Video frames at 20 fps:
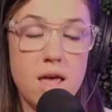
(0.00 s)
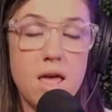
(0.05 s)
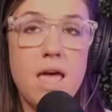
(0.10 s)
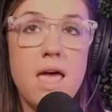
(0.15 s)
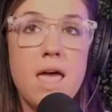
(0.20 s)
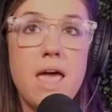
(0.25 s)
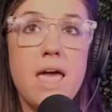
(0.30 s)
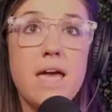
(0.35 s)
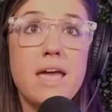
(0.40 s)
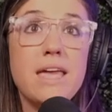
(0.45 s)

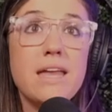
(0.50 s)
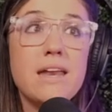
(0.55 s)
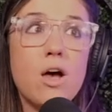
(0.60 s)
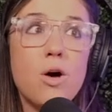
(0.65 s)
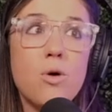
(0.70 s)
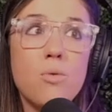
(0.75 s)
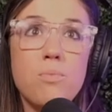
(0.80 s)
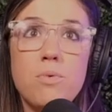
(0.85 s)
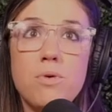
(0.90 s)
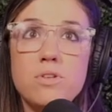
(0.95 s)
Yes. It can
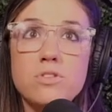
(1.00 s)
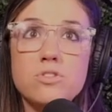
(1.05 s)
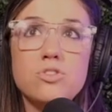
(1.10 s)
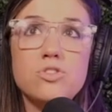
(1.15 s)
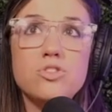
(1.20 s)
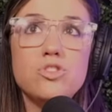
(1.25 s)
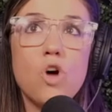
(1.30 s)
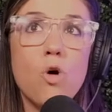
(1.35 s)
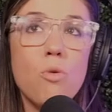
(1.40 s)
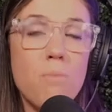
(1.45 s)
help
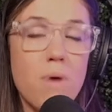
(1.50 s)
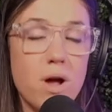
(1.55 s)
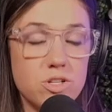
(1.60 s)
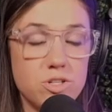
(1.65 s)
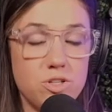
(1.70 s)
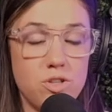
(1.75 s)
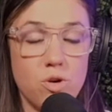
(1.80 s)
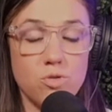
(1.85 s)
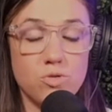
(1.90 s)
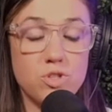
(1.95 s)
so much
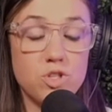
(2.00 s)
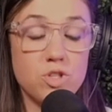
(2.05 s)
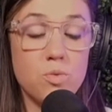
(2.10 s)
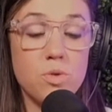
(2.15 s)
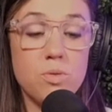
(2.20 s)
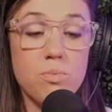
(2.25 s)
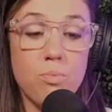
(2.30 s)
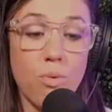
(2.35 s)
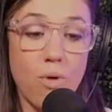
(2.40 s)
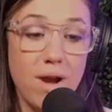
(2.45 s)
though, just
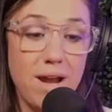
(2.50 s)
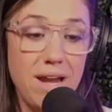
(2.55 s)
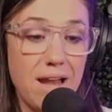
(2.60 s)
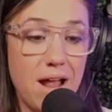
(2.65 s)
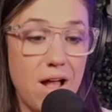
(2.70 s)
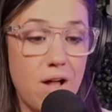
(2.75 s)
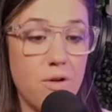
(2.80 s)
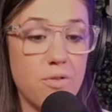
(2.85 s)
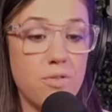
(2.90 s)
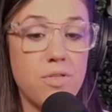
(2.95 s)
with brain
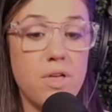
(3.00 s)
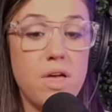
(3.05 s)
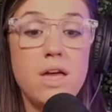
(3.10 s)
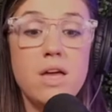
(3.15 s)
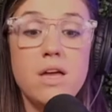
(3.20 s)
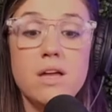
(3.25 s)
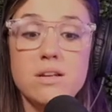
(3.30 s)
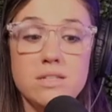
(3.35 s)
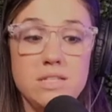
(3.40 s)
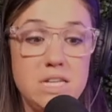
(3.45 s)
health,
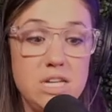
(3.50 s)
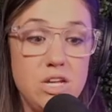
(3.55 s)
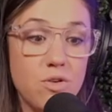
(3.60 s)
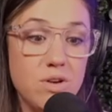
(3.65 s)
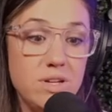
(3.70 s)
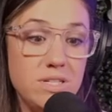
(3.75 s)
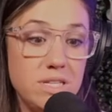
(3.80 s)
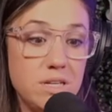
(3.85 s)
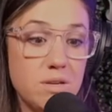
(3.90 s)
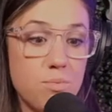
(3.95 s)

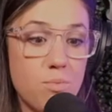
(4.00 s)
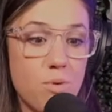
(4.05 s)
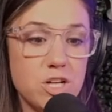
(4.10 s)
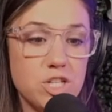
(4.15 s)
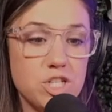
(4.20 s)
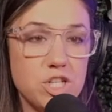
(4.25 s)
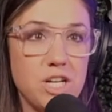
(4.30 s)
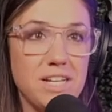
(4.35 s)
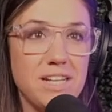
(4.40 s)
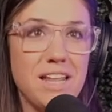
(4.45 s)
decreasing
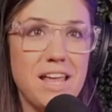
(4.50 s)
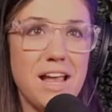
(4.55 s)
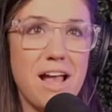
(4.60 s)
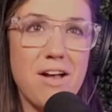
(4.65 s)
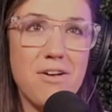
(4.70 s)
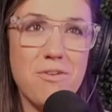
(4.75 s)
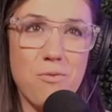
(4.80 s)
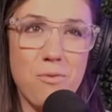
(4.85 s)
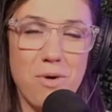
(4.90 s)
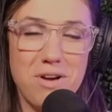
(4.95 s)
depression. Like
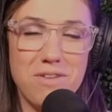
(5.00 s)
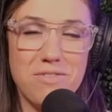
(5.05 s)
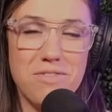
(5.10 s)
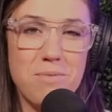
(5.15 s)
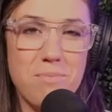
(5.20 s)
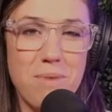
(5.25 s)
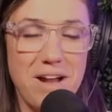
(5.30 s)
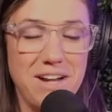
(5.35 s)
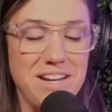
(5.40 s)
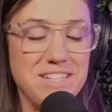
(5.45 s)
one of the
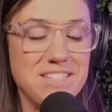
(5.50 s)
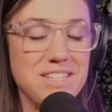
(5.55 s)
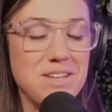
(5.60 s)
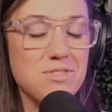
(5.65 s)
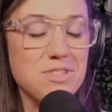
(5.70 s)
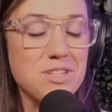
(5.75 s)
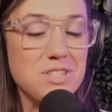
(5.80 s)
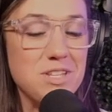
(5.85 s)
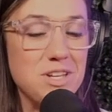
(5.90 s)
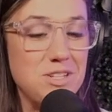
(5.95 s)
podcasts I was
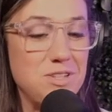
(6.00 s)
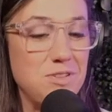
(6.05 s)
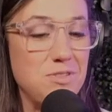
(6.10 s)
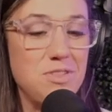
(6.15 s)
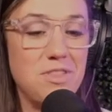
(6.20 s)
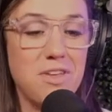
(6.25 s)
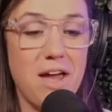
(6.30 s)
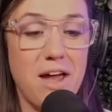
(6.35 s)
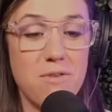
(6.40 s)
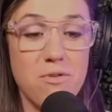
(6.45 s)
listening to,
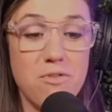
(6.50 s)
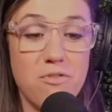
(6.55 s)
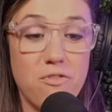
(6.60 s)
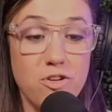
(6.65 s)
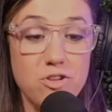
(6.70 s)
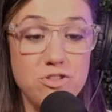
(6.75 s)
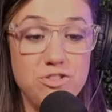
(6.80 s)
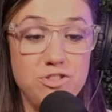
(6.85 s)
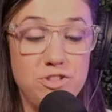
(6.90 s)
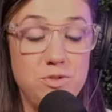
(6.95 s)
the guy
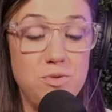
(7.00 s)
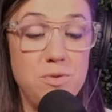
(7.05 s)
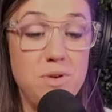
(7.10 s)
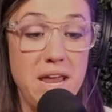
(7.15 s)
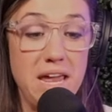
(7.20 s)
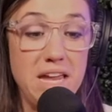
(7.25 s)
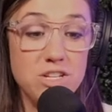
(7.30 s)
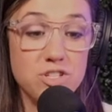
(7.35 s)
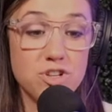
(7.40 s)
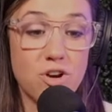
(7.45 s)
refers to
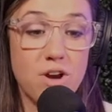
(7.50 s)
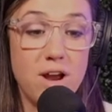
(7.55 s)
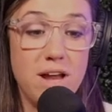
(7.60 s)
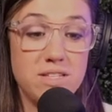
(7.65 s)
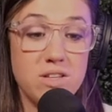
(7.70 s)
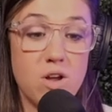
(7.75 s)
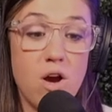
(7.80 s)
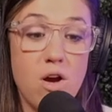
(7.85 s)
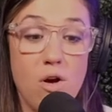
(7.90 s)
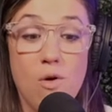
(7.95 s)
nature as
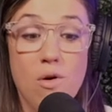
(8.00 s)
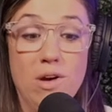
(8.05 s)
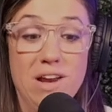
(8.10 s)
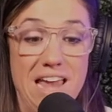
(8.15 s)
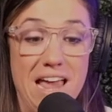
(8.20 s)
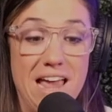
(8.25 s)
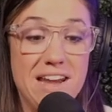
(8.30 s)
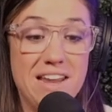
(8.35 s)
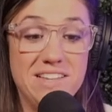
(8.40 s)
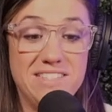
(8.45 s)
our
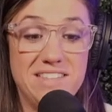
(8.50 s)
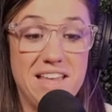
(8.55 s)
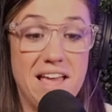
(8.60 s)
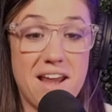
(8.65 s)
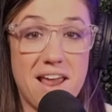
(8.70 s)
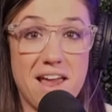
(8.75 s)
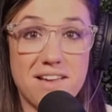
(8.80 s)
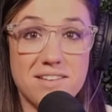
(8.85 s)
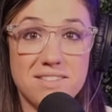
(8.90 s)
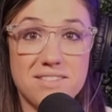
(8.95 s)
organic
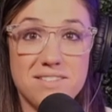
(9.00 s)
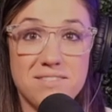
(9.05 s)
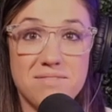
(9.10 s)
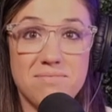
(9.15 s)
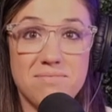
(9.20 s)
Xanax.